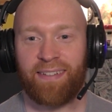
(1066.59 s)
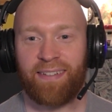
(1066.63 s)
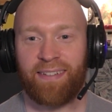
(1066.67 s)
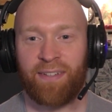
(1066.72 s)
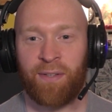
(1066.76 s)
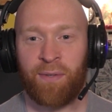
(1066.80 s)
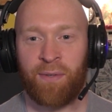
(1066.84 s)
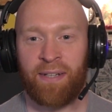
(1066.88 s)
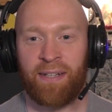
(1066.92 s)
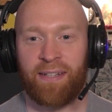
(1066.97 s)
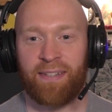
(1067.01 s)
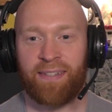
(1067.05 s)

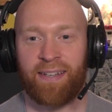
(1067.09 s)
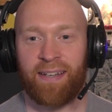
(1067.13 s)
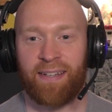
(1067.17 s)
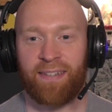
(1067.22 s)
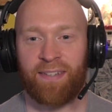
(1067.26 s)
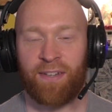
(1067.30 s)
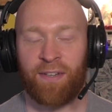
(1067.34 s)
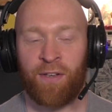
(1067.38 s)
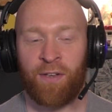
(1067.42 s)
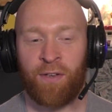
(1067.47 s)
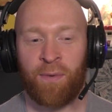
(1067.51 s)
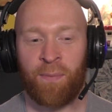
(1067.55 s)
unique
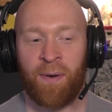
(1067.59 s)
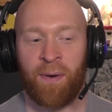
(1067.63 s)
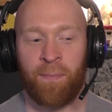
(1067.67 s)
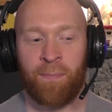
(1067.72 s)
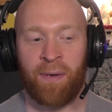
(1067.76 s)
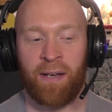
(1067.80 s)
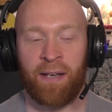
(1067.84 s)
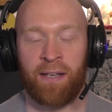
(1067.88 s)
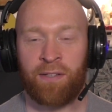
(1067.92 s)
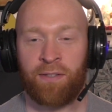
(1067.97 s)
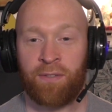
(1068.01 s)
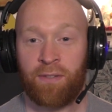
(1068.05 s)
sense of humour,
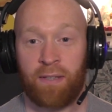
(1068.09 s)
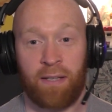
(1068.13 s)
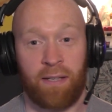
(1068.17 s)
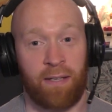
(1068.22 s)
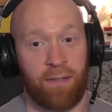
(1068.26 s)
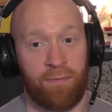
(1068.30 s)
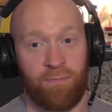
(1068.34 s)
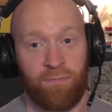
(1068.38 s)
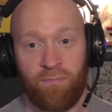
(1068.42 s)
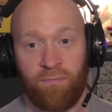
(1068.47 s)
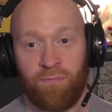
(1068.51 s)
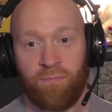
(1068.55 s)
but he